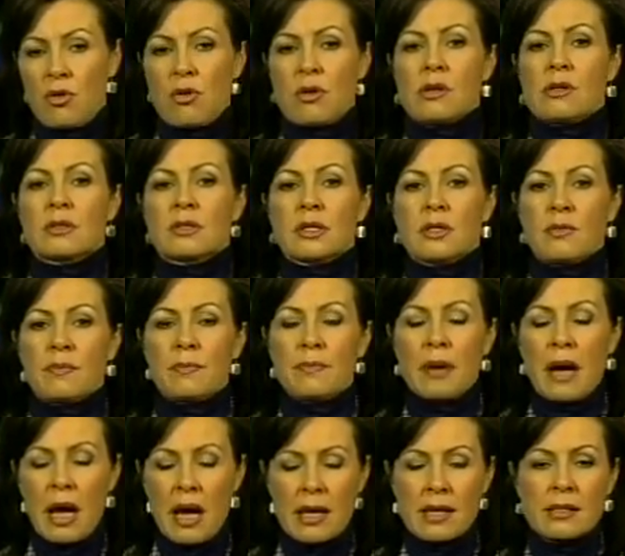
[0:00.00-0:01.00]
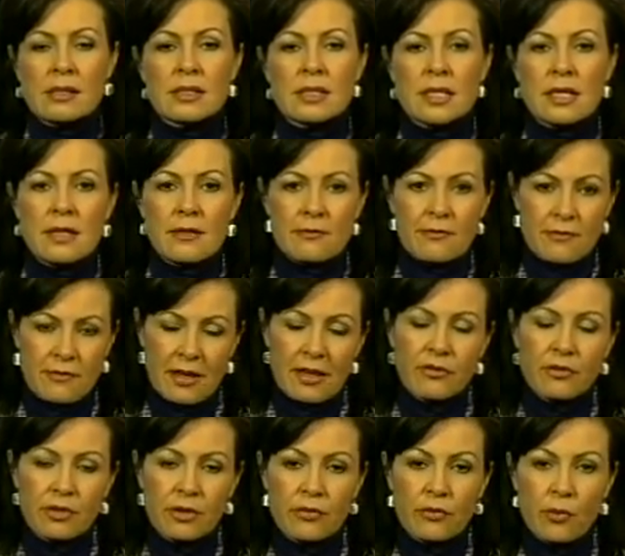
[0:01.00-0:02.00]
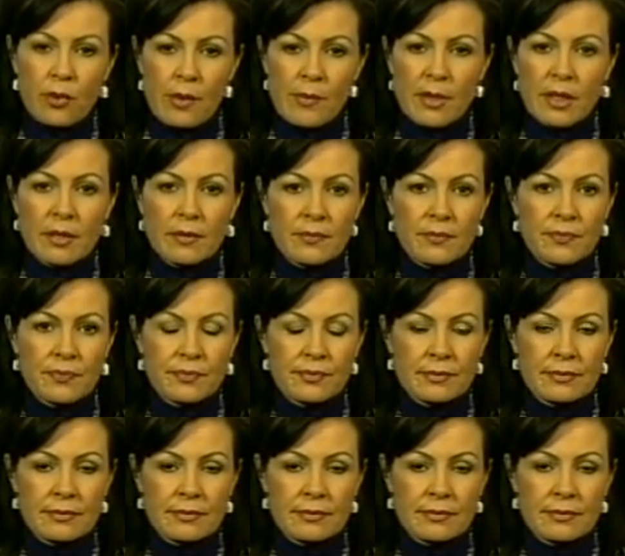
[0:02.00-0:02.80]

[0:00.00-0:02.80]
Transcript: courts are biased in favor of women?